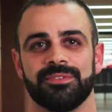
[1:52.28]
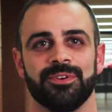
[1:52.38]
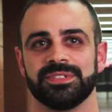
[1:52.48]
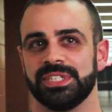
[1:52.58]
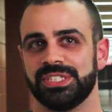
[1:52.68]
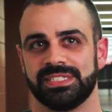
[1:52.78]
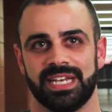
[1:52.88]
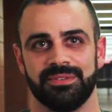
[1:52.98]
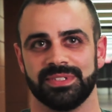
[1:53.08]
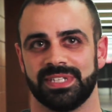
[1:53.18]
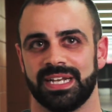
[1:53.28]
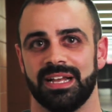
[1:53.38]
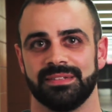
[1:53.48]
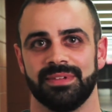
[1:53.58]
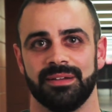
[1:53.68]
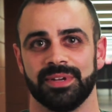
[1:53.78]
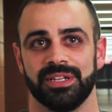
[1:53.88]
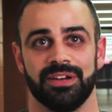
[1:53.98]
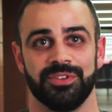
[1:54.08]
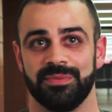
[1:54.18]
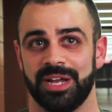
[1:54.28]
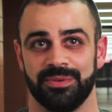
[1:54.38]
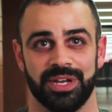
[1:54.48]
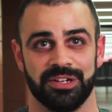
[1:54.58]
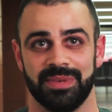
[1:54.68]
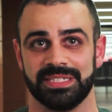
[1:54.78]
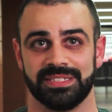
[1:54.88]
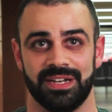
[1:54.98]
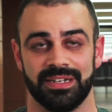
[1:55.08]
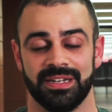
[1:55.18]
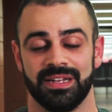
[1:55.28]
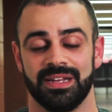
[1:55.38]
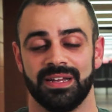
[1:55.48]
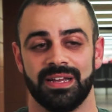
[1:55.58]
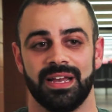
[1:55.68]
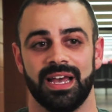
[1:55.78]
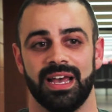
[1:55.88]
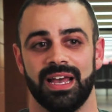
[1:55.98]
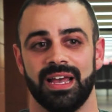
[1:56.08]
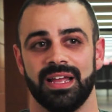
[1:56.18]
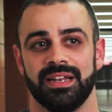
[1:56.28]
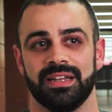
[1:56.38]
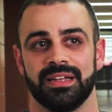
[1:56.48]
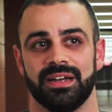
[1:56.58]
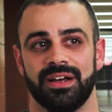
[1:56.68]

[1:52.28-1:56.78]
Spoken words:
the first thing she said was like, I'm gonna love you no matter what, you're my son. And